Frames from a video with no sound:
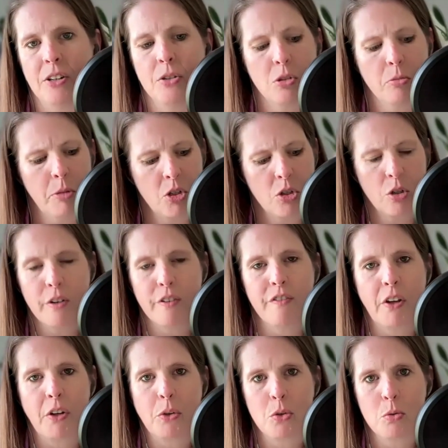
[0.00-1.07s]
So make sure your
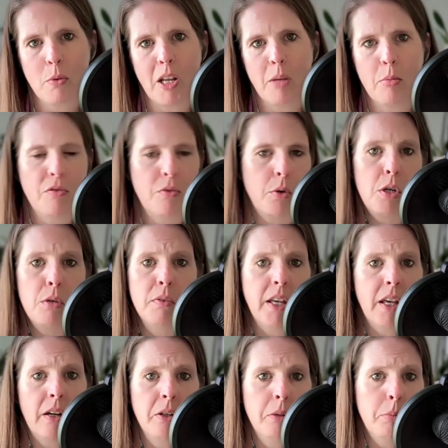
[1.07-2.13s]
funnel's ready before you even
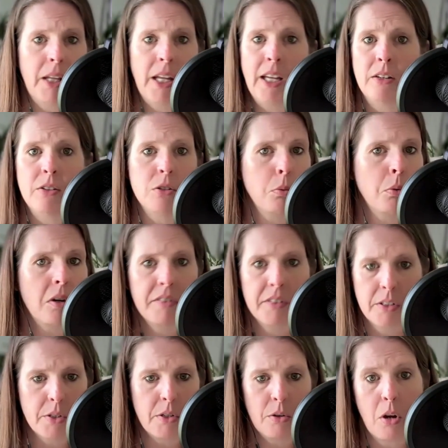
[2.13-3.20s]
get on the plane to wherever it
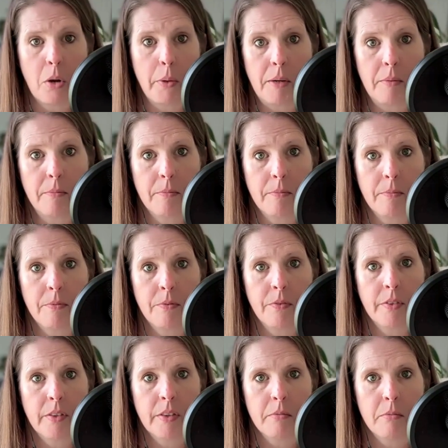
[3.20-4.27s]
is you're going,
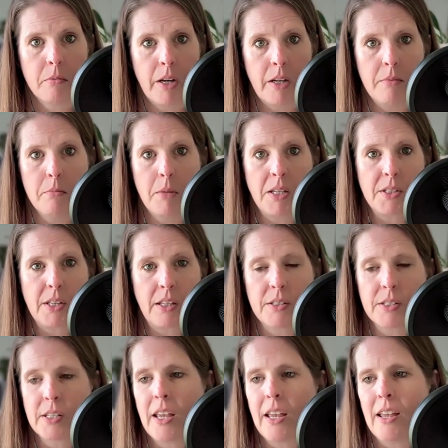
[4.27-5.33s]
right? Makes sense?